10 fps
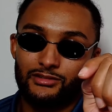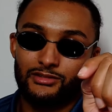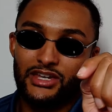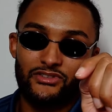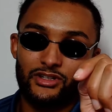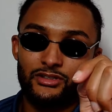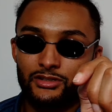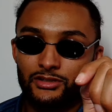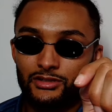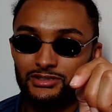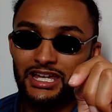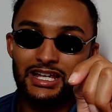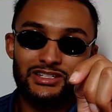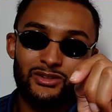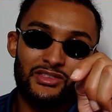Ever. Zhang
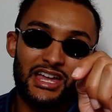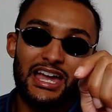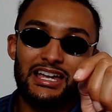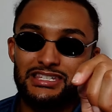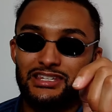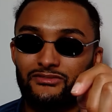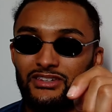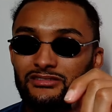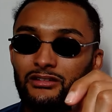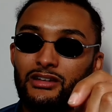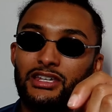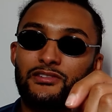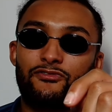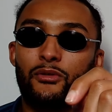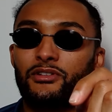is not that active. He's not like
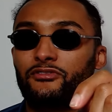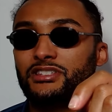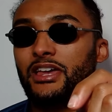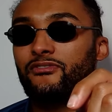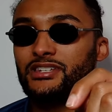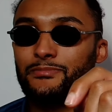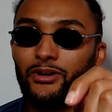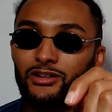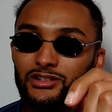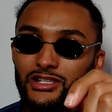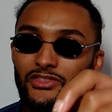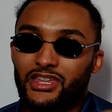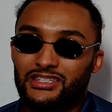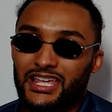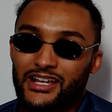he's throwing 70 punches. I
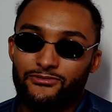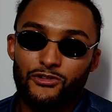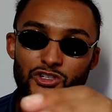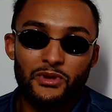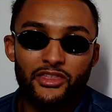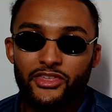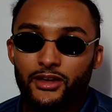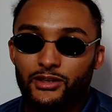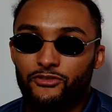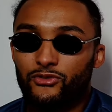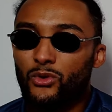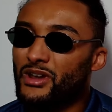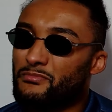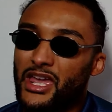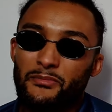think Zhang throws about 30 or
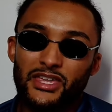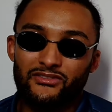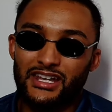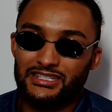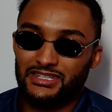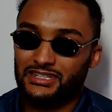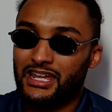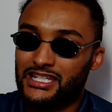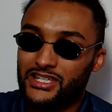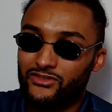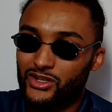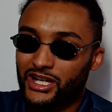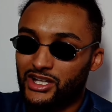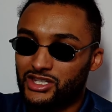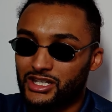40, maybe even less than that. Let's have a look,
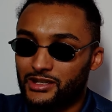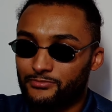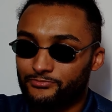actually.